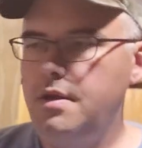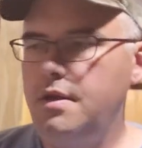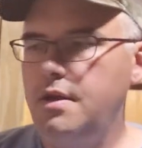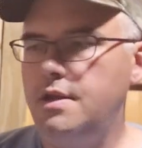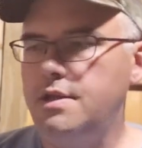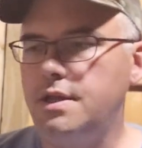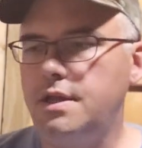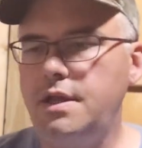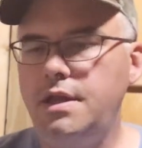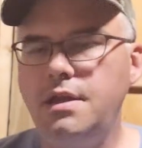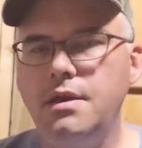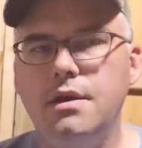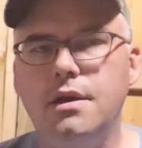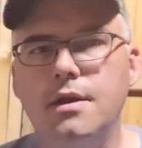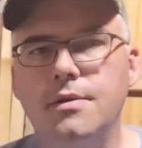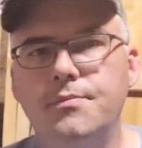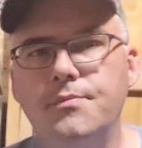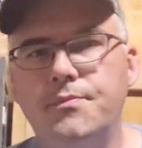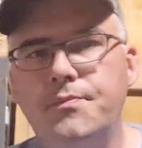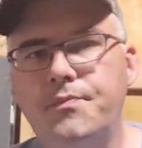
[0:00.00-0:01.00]
is a heat
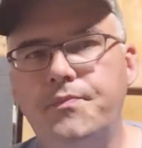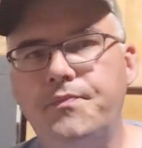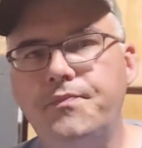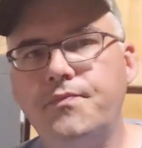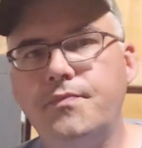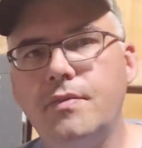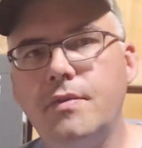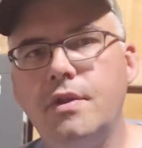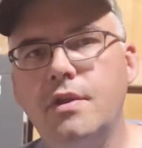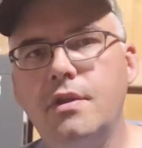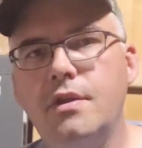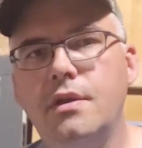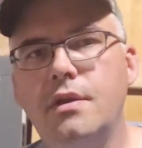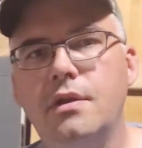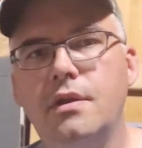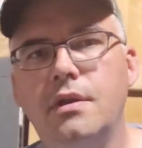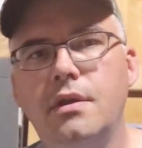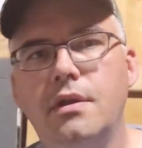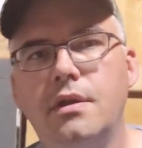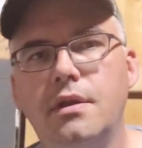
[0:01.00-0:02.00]
gun,
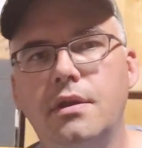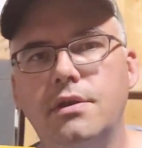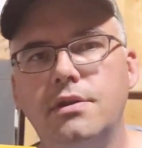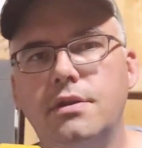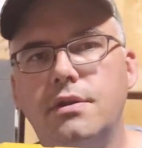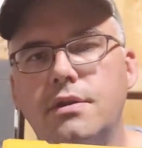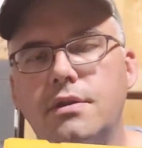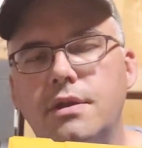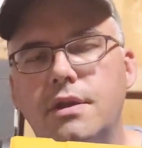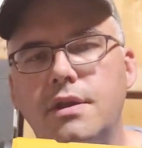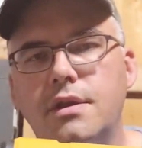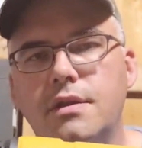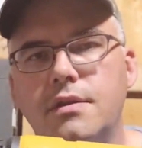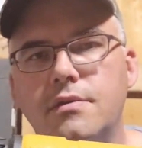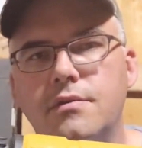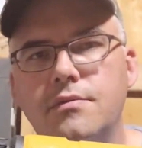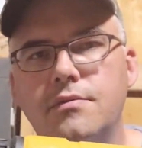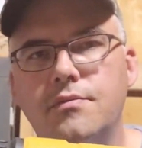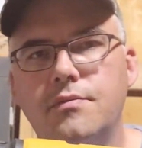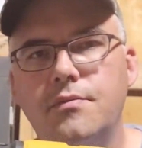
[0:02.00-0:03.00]
so that I
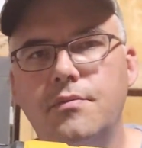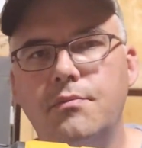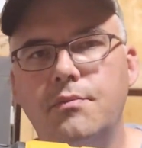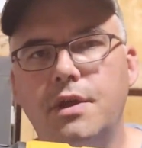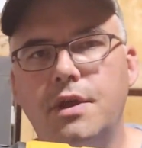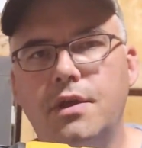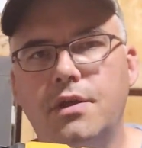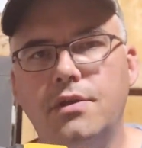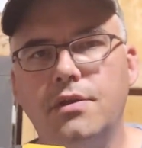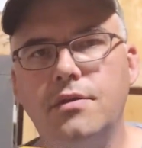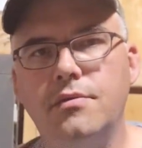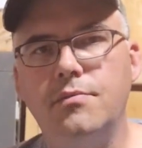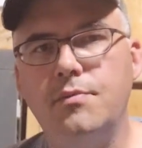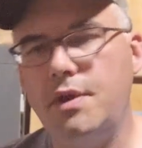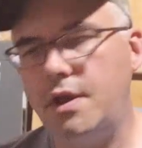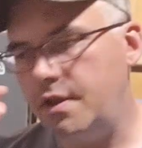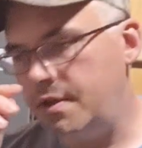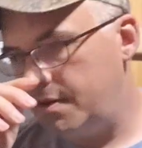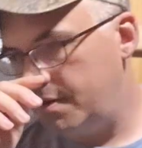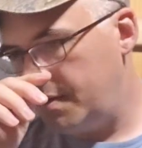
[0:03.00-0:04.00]
can melt and
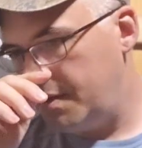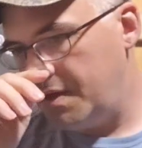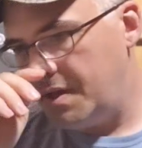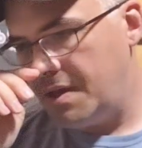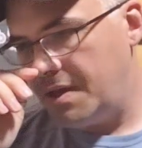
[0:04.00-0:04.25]
bend